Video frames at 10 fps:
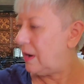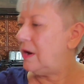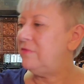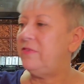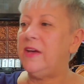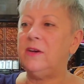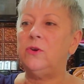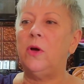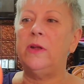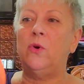I
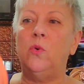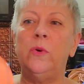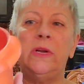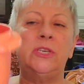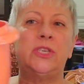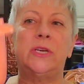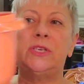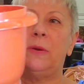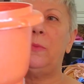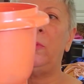found an orange
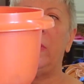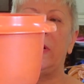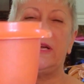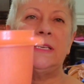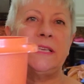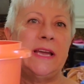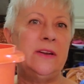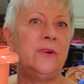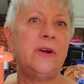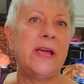Tupperware
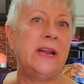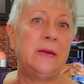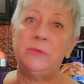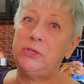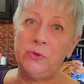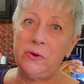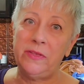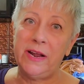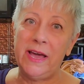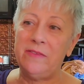container and I'm sure
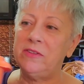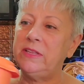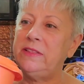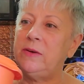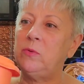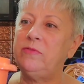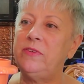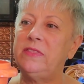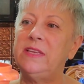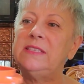that I have a lid that will
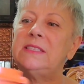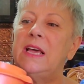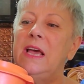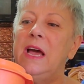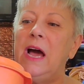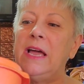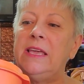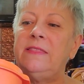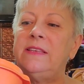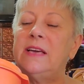fit this. I
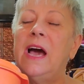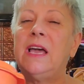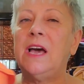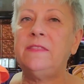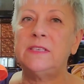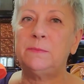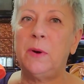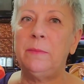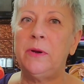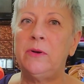get the, I got this
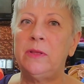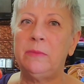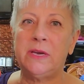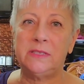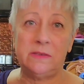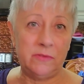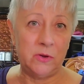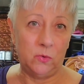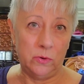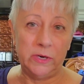primarily because of
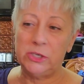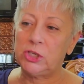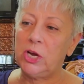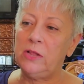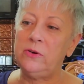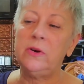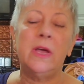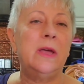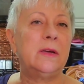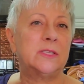the orange color
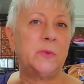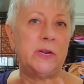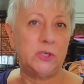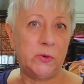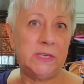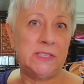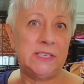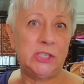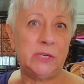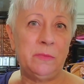because when I
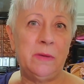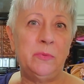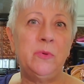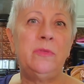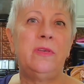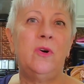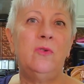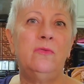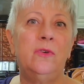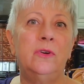transition my booth
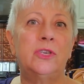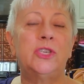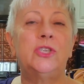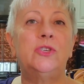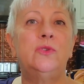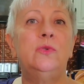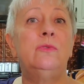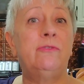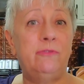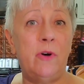over
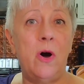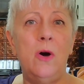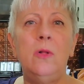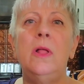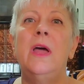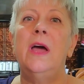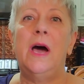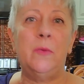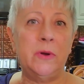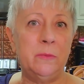to fall,
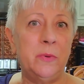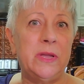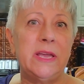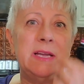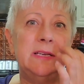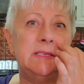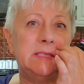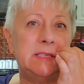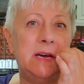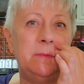I want to bring in
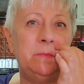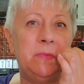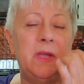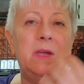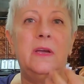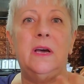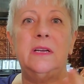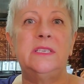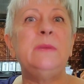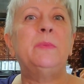some
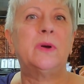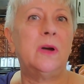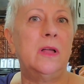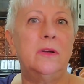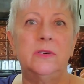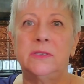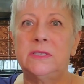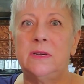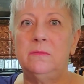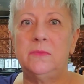uh, deeper
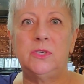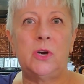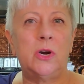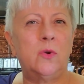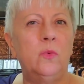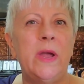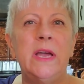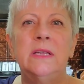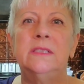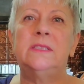colors, some dark
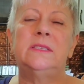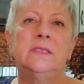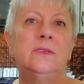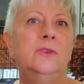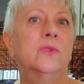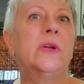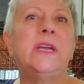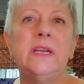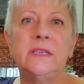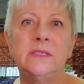reds,
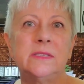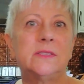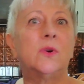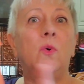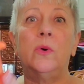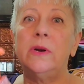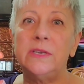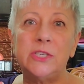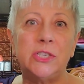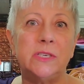greens,
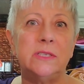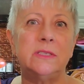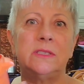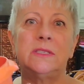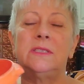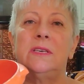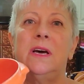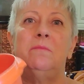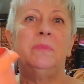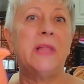oranges,
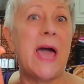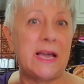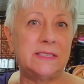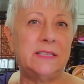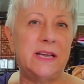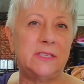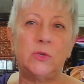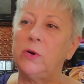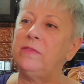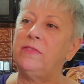um, blacks, that
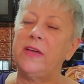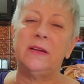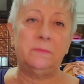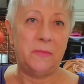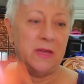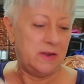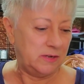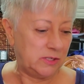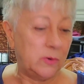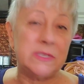sort of thing.
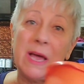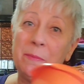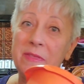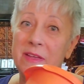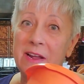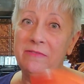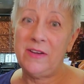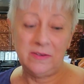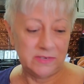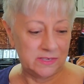So I was happy that I
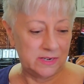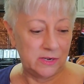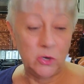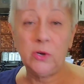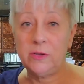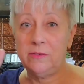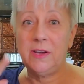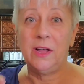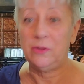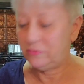found a good
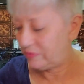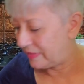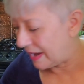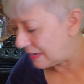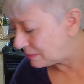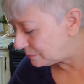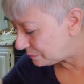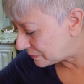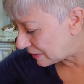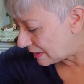color for that.
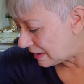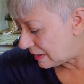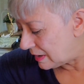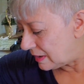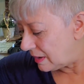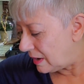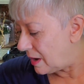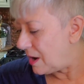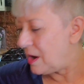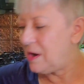
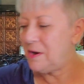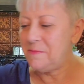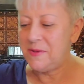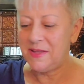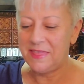Um,